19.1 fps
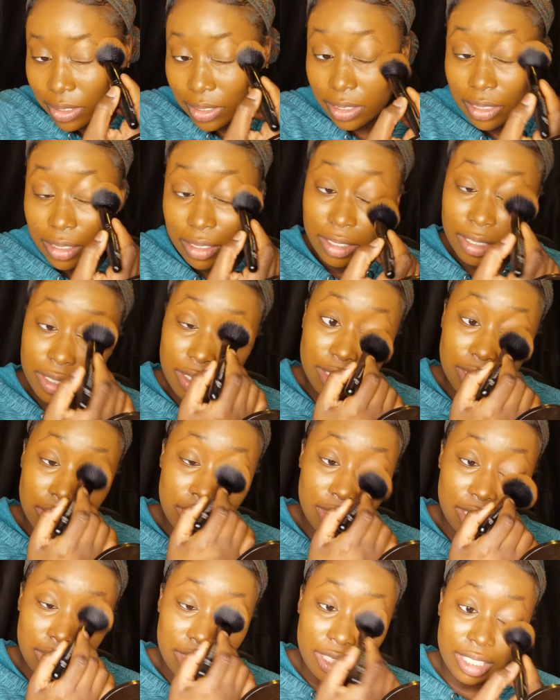You hit
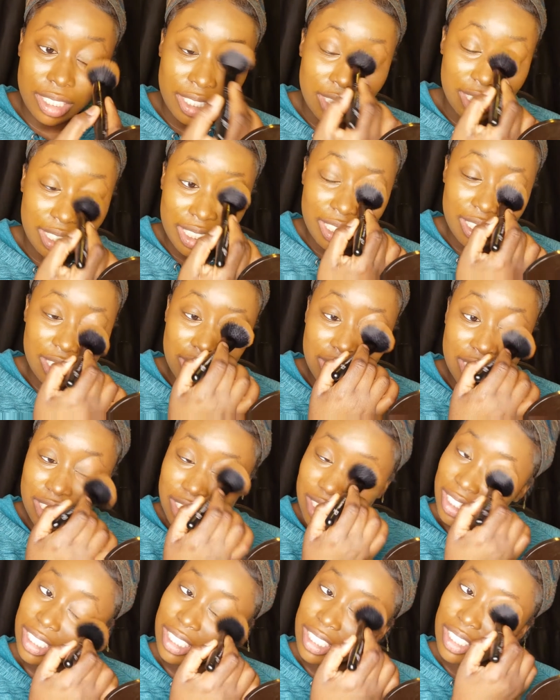what shots?
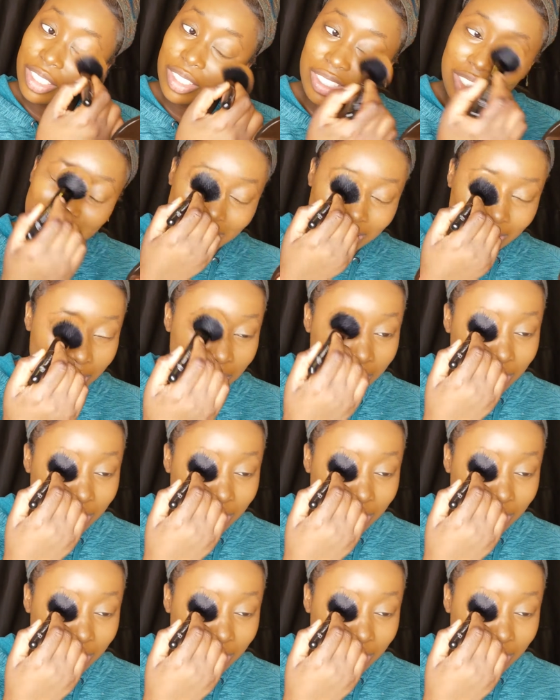Kwasia?